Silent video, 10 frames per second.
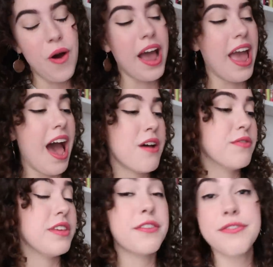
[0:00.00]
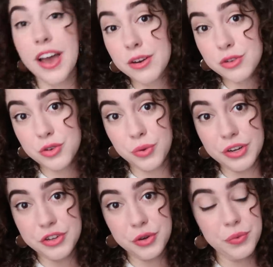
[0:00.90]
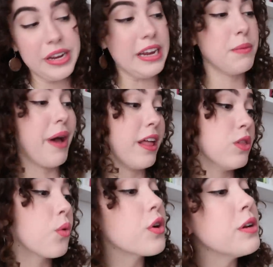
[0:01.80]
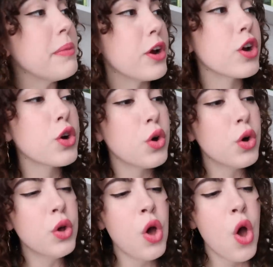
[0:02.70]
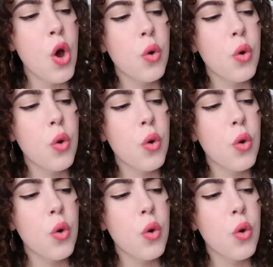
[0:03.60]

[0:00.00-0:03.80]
I have the final story to read by Lauren Myracle,